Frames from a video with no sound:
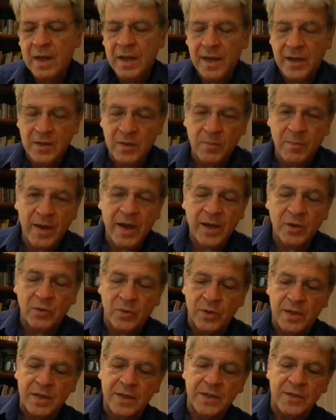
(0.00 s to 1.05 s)
And the
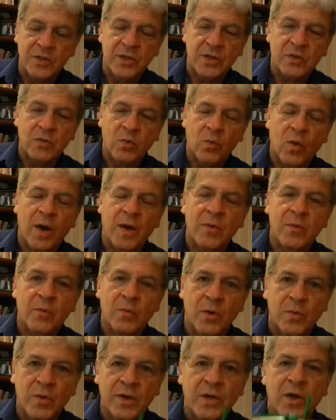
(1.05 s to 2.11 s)
battery is just one,
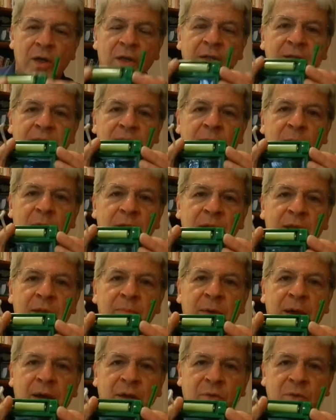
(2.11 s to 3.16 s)
what we call a AA
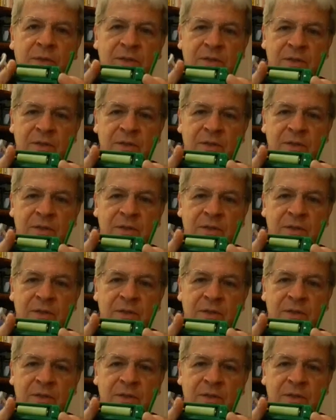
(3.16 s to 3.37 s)
battery.